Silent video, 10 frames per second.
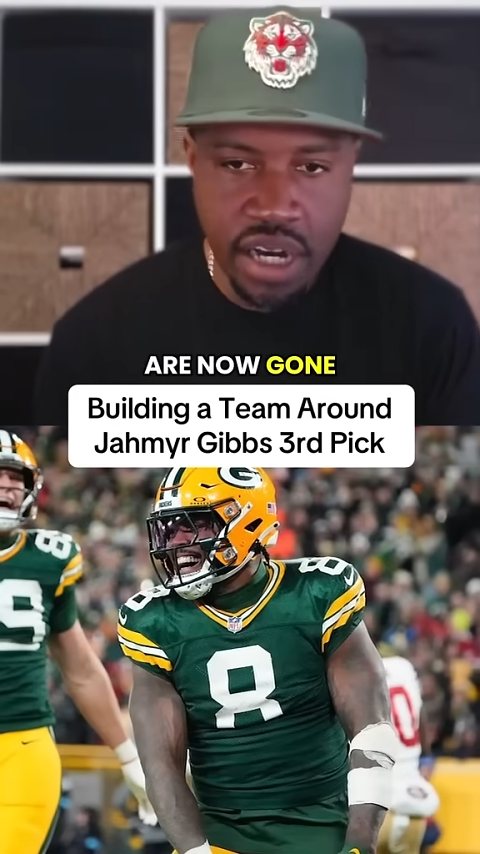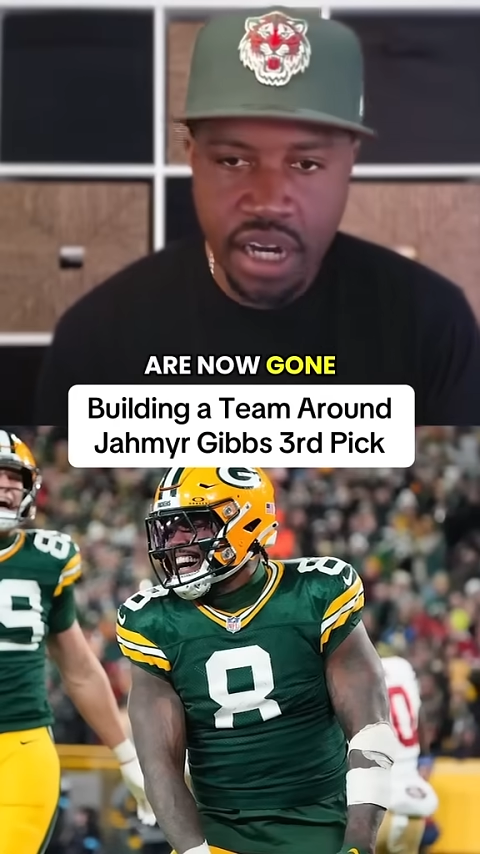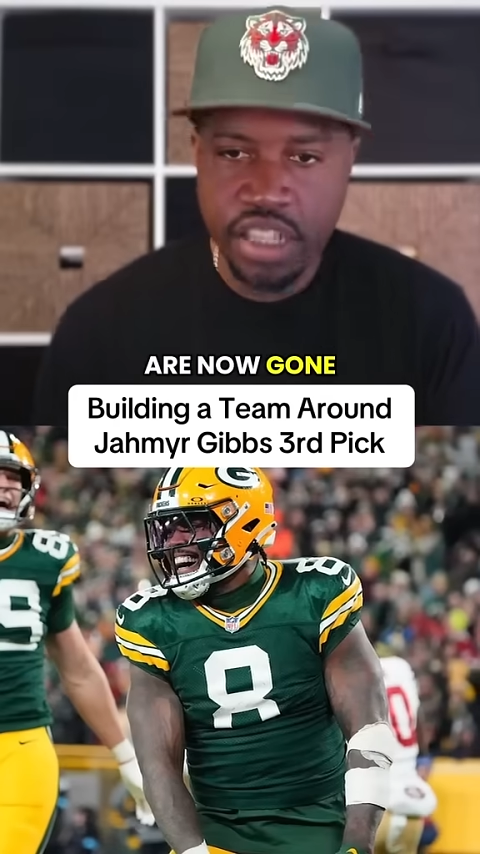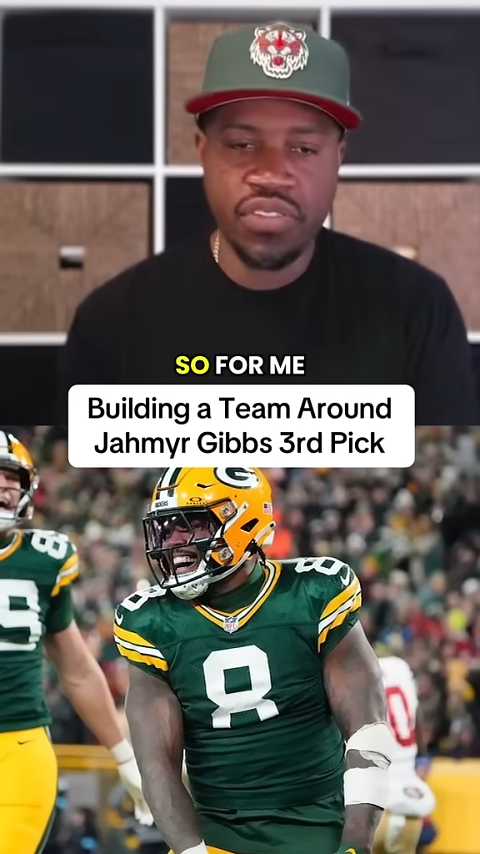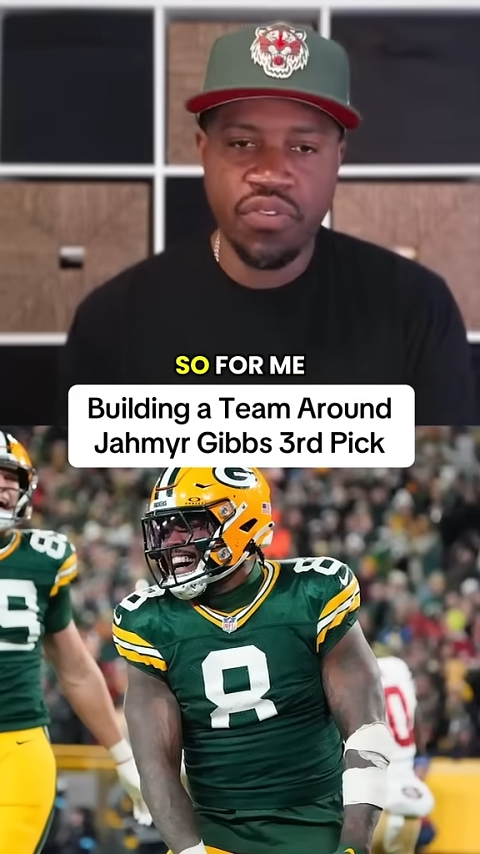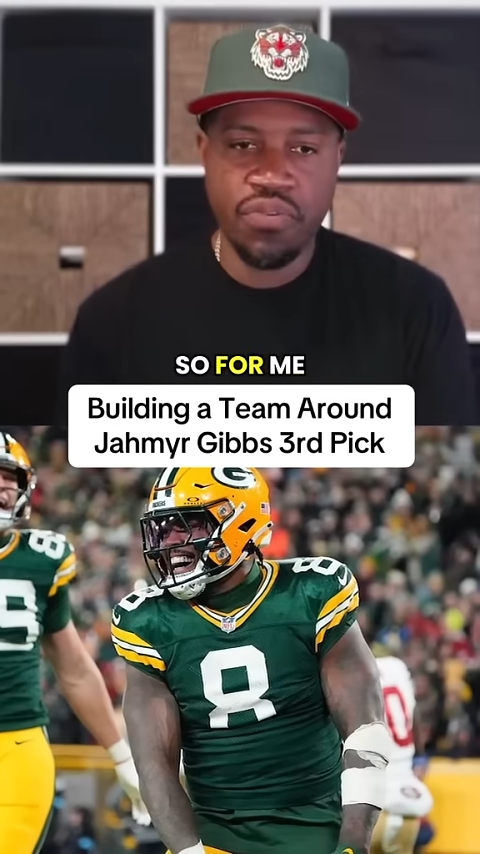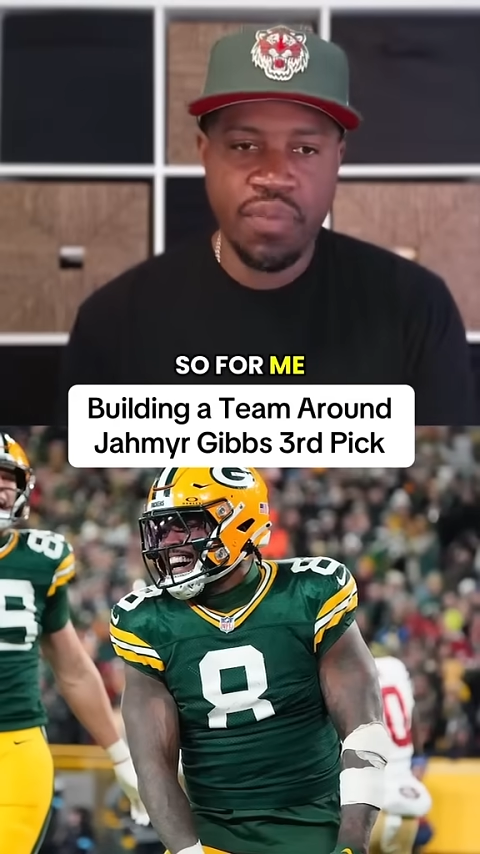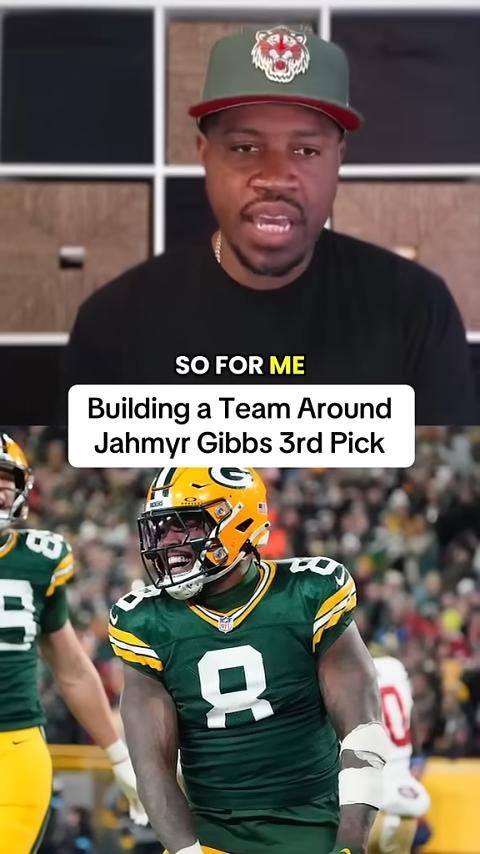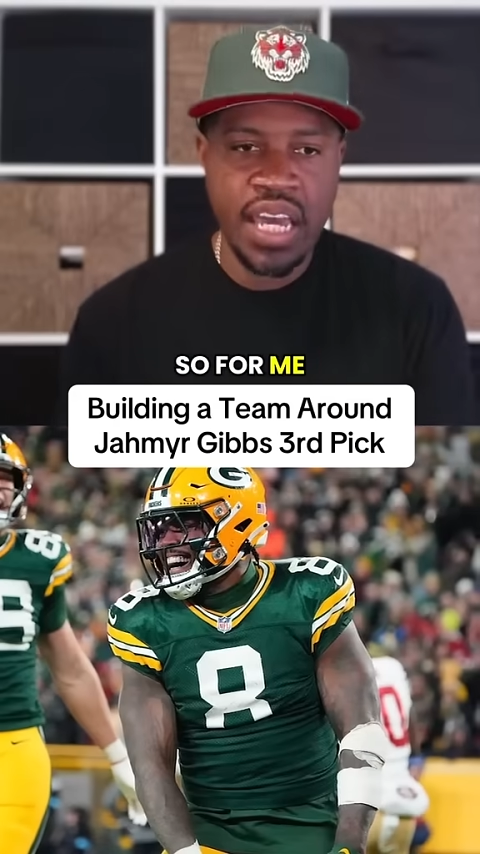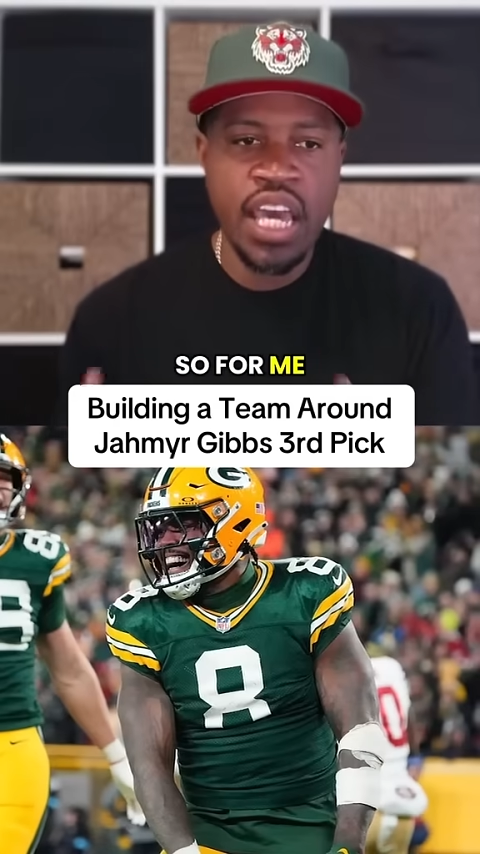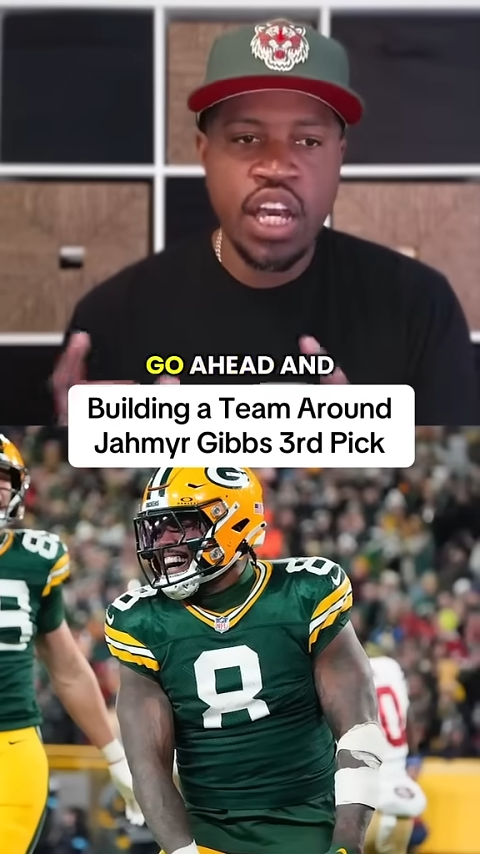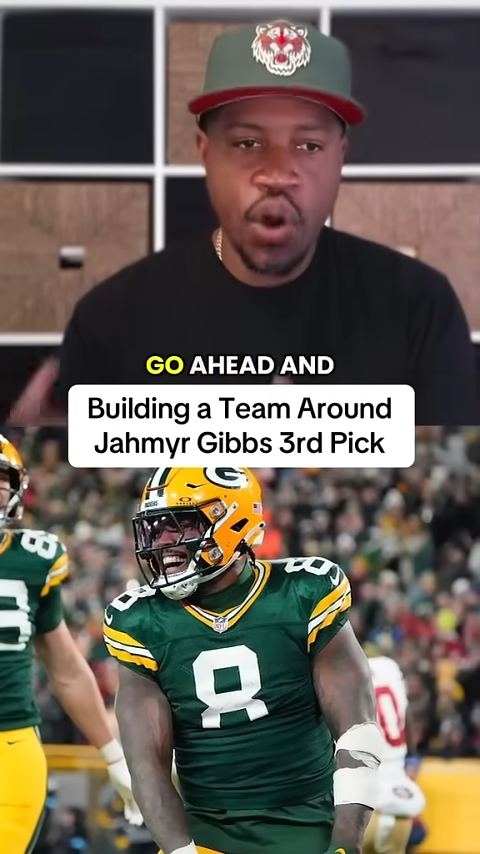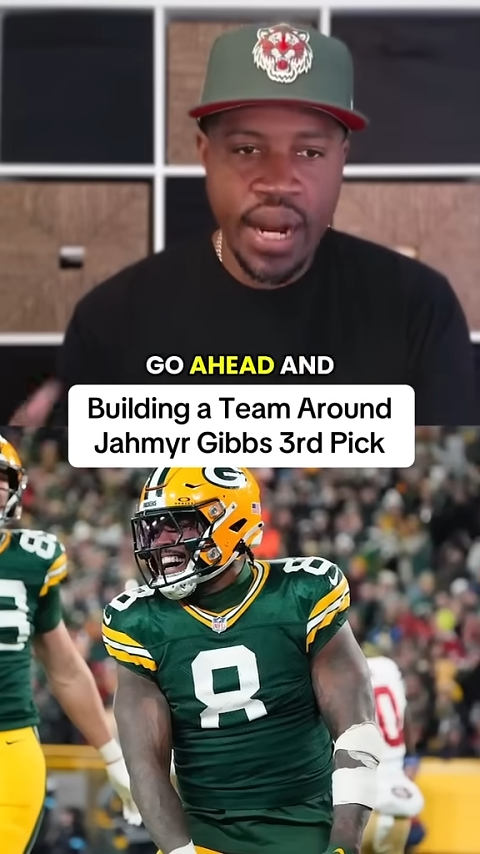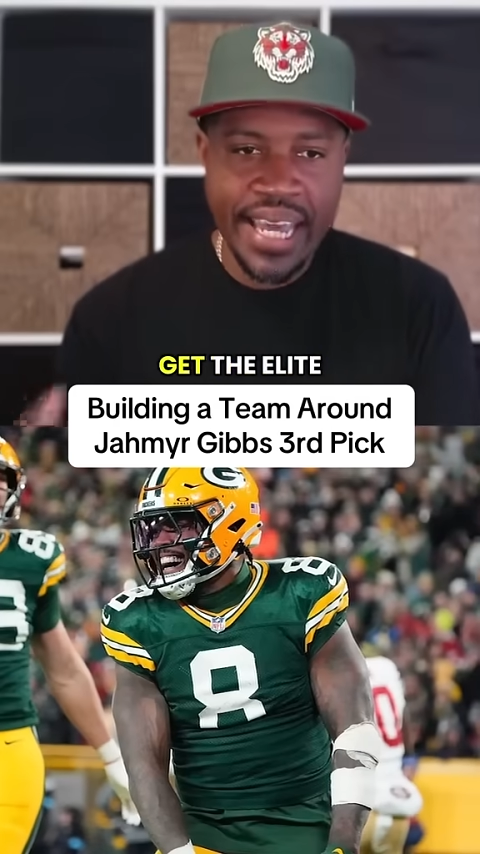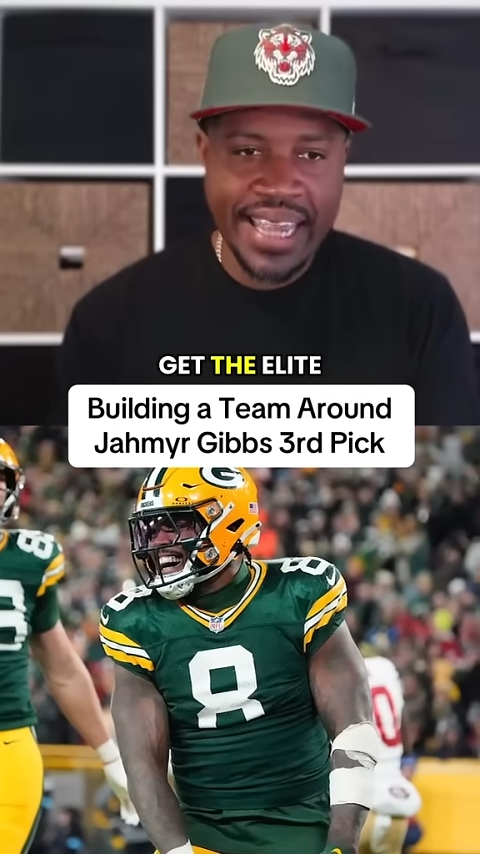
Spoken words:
So for me, go ahead and get the